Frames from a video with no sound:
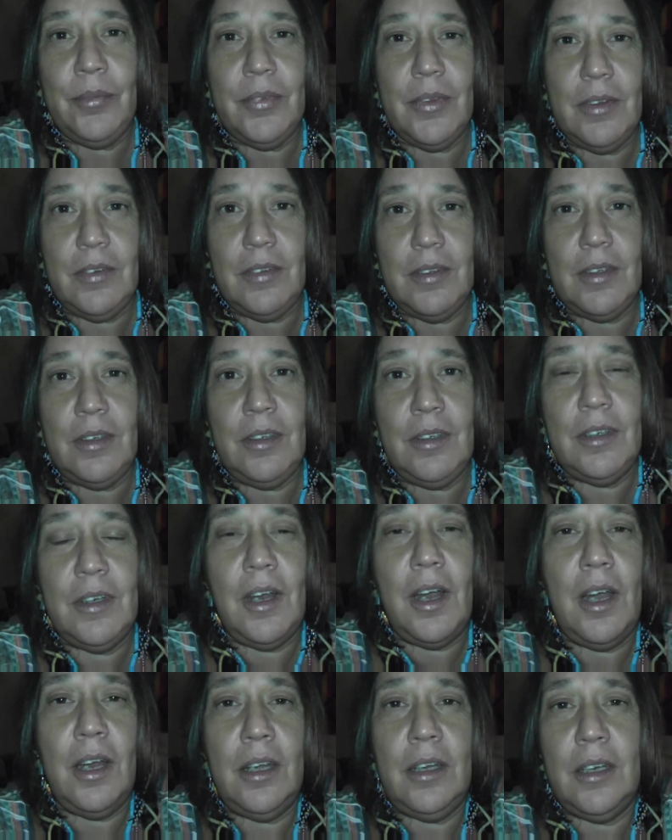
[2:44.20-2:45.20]
It's a good
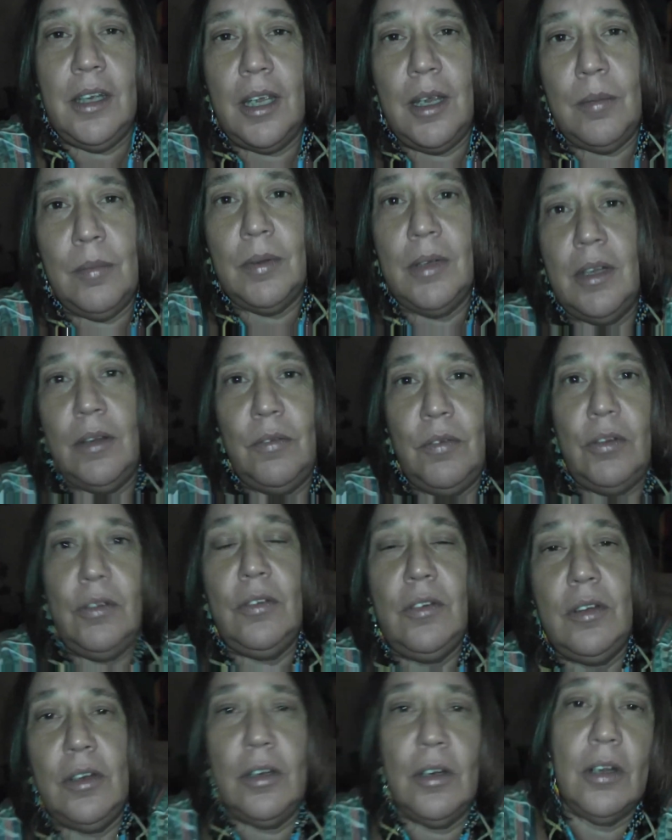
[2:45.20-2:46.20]
con game, and they've
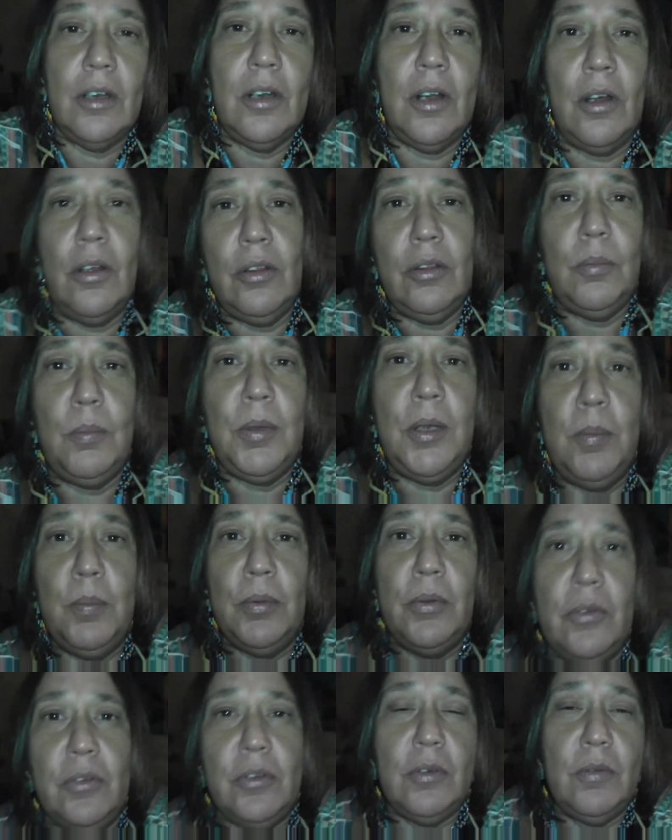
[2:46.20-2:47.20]
used it on all the
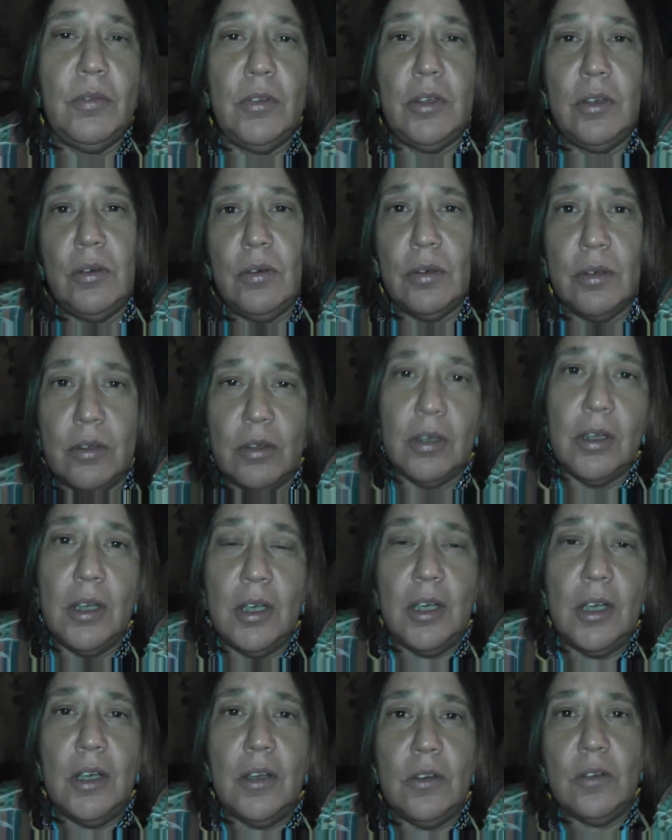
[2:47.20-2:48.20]
peoples of the earth.
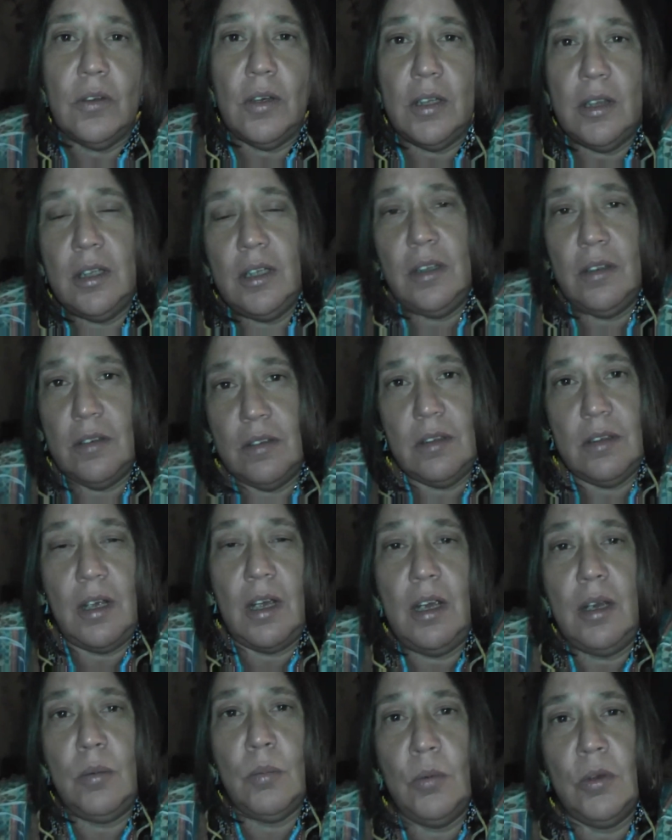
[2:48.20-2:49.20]
So I think it's
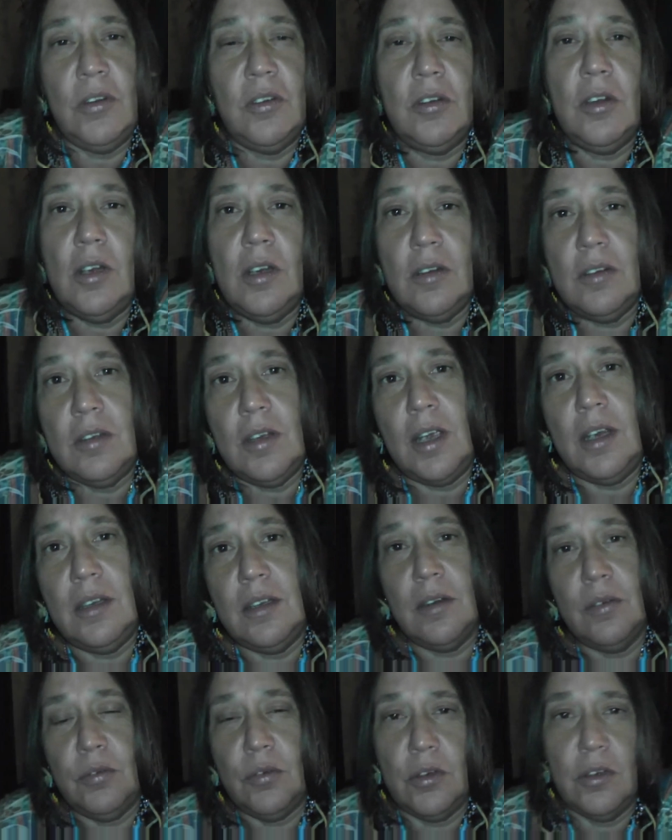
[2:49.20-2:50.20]
time we set aside
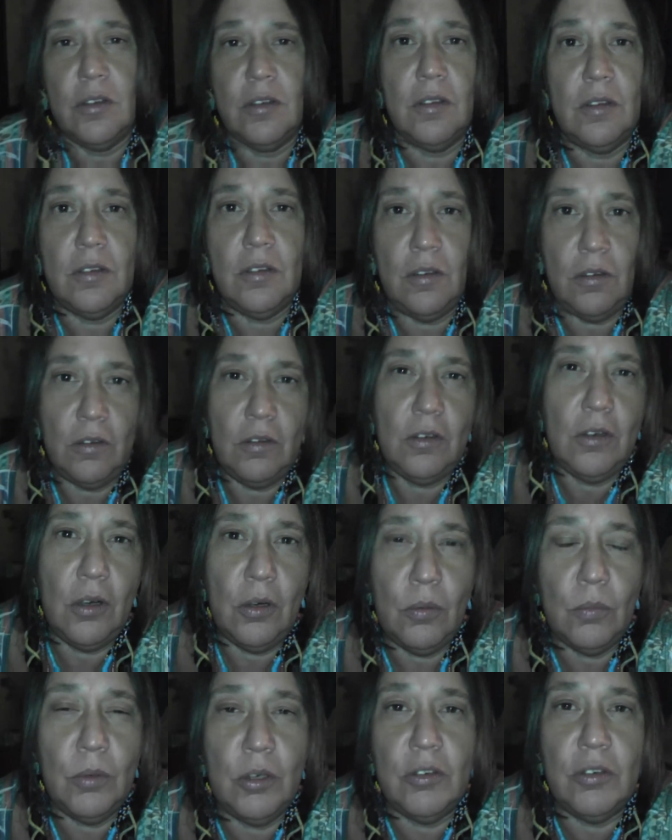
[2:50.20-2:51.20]
differences and
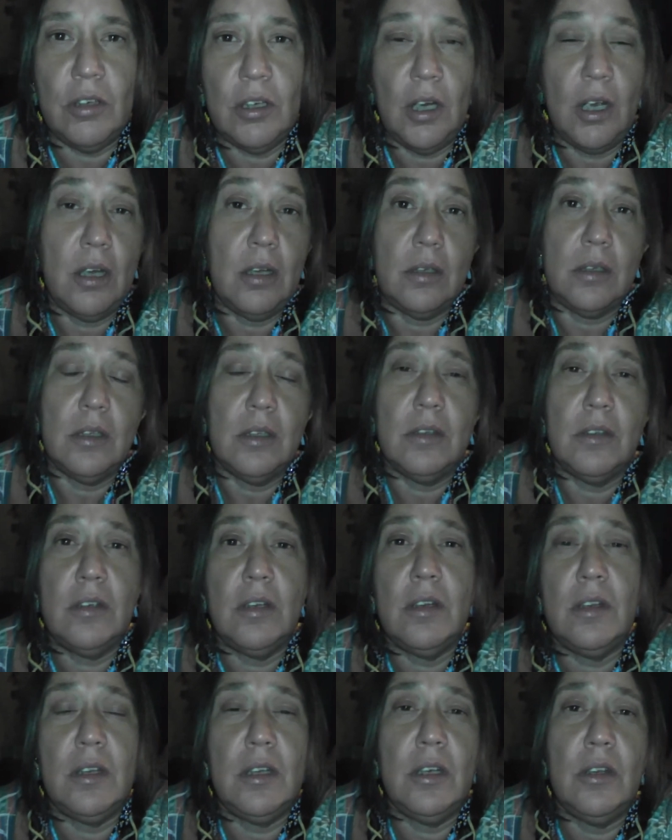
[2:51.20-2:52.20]
start reaching out
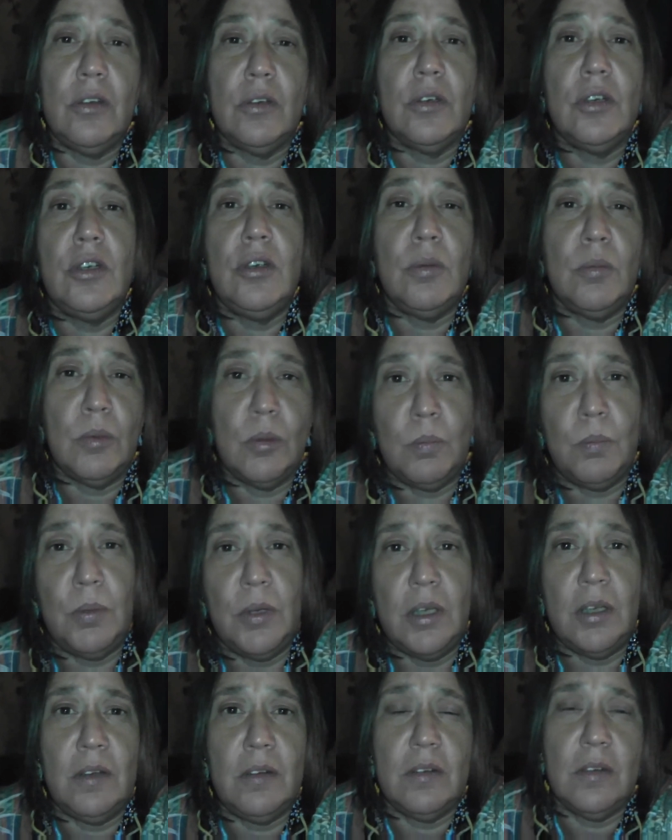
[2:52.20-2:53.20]
to the other human
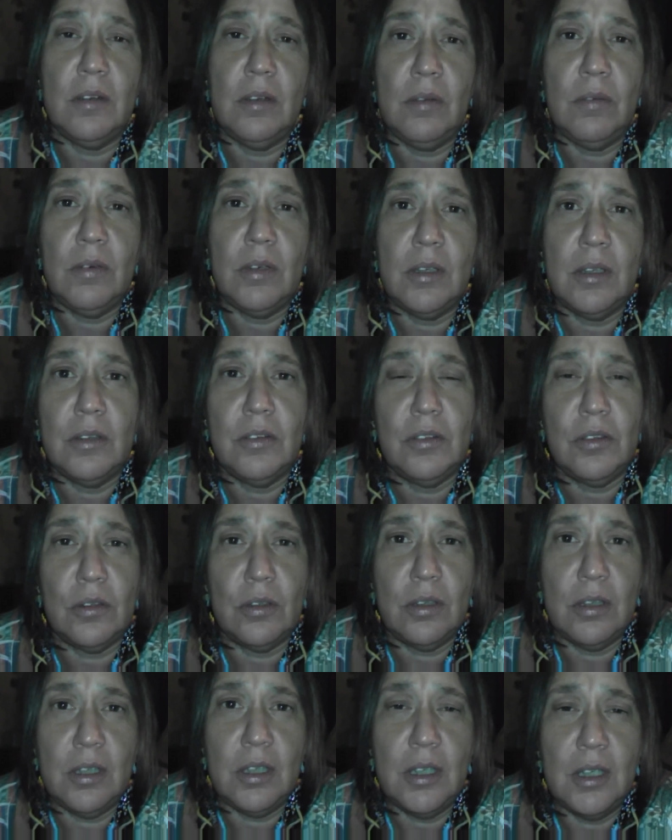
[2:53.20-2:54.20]
beings that live on this
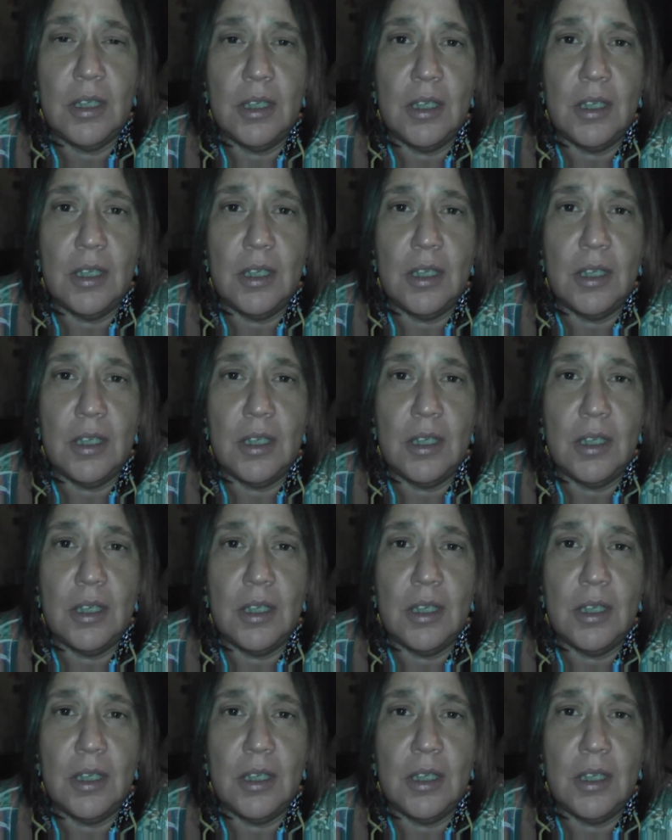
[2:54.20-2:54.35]
earth.